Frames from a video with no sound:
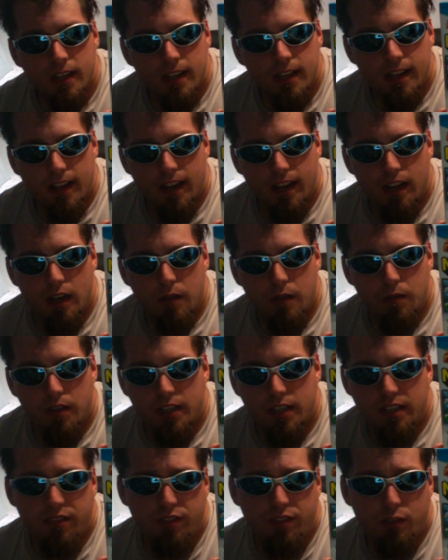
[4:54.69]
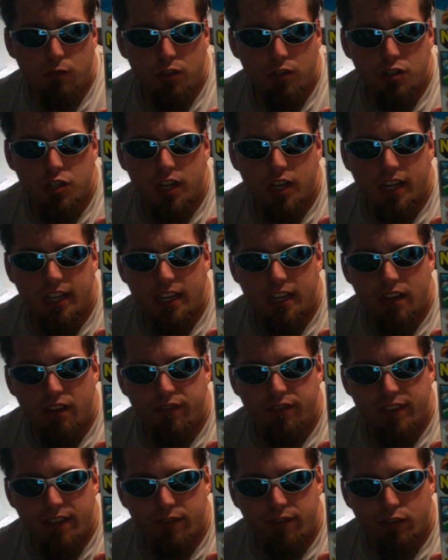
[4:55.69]
Definitely worth checking out
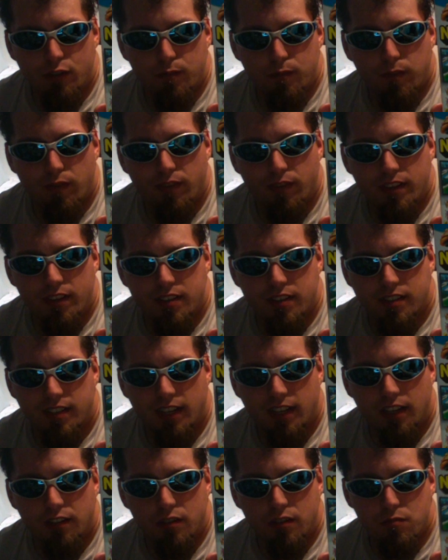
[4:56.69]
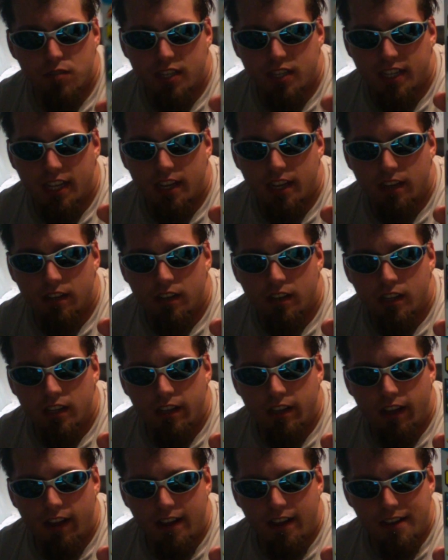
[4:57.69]
if you have a group of friends together, but again,
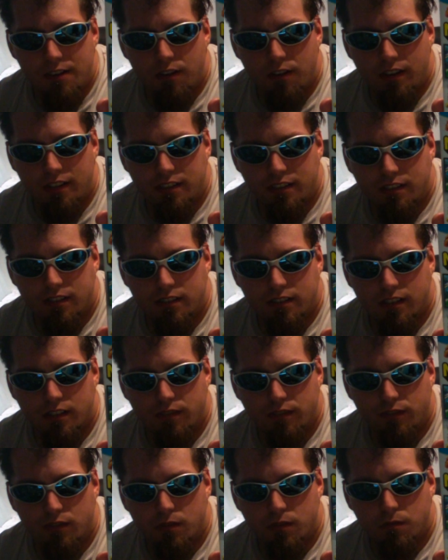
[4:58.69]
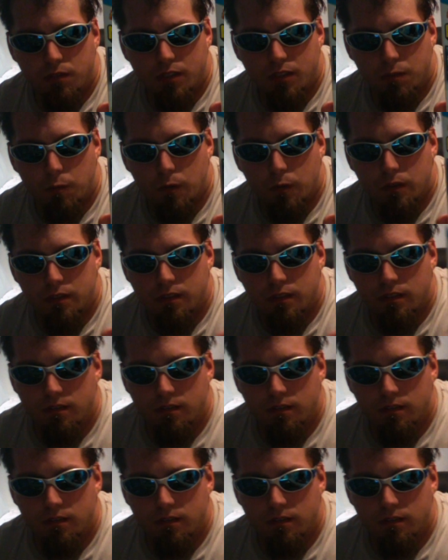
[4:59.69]
not as successful as Wii Sports.